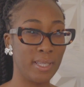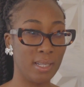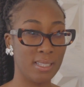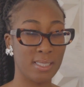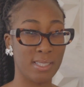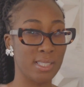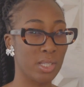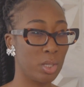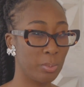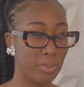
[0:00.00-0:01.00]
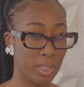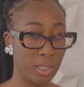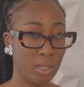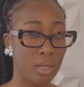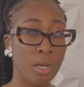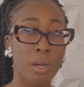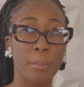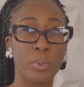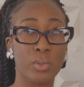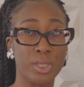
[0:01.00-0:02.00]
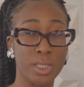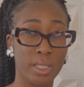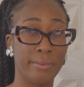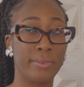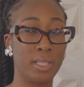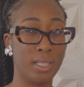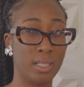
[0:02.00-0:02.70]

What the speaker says: the fitness and sculpting portion of